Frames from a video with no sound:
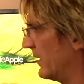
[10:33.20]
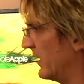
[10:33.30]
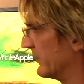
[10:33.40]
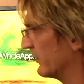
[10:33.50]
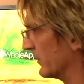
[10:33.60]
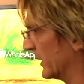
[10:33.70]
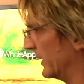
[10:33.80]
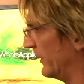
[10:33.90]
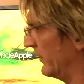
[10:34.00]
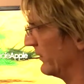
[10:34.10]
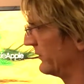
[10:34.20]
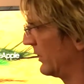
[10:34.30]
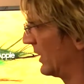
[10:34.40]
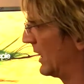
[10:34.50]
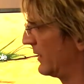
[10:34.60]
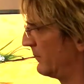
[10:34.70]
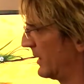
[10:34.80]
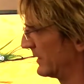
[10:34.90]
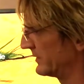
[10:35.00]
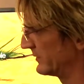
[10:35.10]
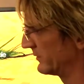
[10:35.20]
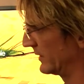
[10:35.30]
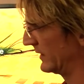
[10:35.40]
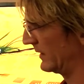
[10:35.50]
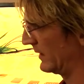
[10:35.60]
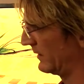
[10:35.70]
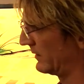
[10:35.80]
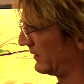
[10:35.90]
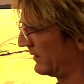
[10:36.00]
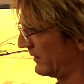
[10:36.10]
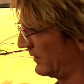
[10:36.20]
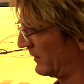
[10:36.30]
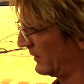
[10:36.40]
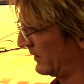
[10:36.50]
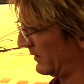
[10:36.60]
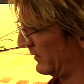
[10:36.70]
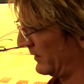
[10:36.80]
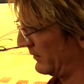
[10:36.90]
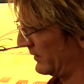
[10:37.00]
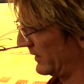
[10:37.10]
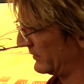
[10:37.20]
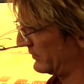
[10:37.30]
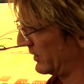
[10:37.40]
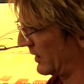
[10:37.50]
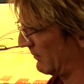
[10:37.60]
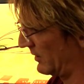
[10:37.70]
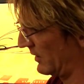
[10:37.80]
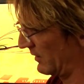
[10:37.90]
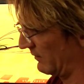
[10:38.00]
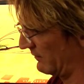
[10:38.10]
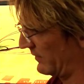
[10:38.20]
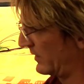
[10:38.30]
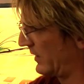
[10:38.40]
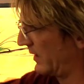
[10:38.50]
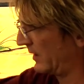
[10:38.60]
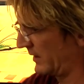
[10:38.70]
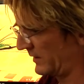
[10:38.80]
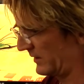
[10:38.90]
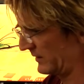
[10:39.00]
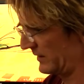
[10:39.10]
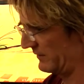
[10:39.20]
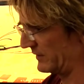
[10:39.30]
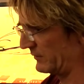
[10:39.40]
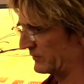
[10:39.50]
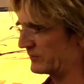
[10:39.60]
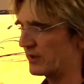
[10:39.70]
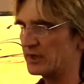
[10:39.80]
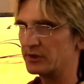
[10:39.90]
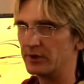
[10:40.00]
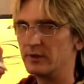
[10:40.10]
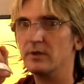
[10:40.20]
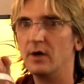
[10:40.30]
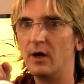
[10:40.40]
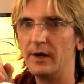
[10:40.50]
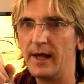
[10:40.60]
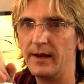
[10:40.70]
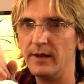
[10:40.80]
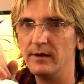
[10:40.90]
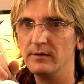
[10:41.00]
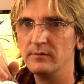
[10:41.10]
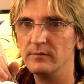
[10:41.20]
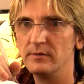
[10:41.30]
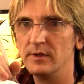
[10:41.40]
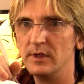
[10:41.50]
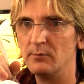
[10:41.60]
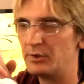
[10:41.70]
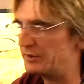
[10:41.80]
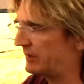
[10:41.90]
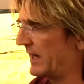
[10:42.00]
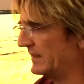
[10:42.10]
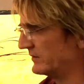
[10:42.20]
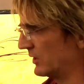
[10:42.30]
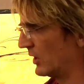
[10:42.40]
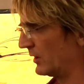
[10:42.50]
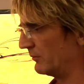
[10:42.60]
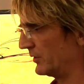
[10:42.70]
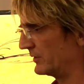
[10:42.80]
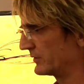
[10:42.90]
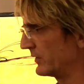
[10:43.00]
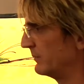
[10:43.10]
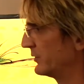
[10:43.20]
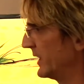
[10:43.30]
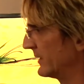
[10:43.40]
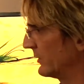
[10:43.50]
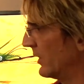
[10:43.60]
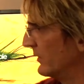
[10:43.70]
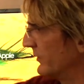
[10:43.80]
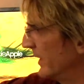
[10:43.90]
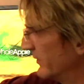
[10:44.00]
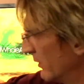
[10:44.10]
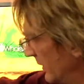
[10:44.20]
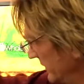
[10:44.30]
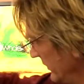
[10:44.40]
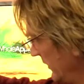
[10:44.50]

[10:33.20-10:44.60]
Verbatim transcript: That's what we're going to do. So OtterBox is really they do a nice job of giving you instruction on how to put your case on and put your screen protector on, so that's always